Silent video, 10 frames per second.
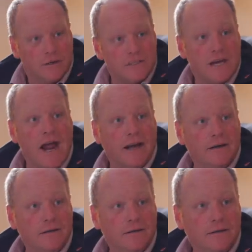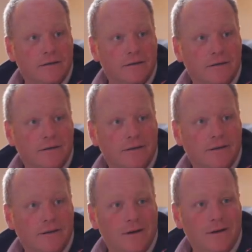still stand.
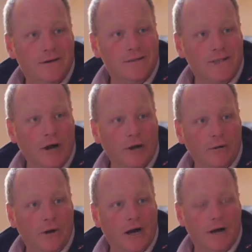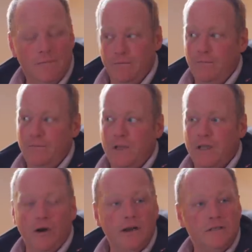So um,
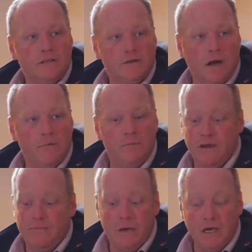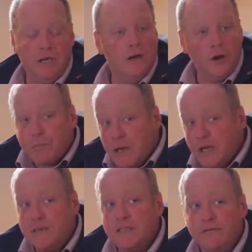guys, uh, pig, pig, a
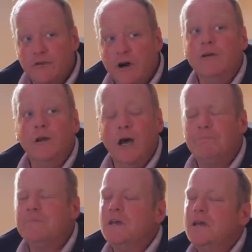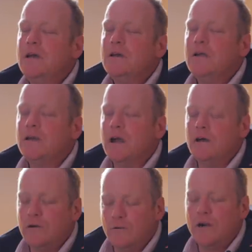lot of pig units have crow, uh,
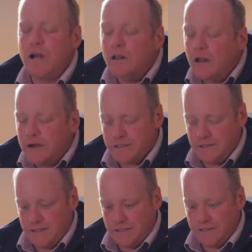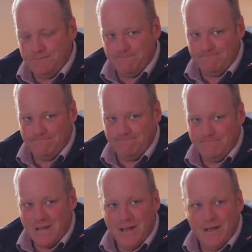licenses. Mm-hmm
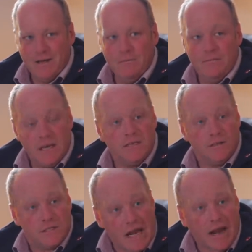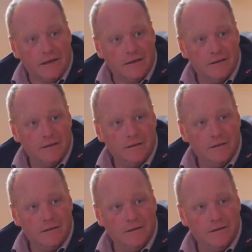they still stand.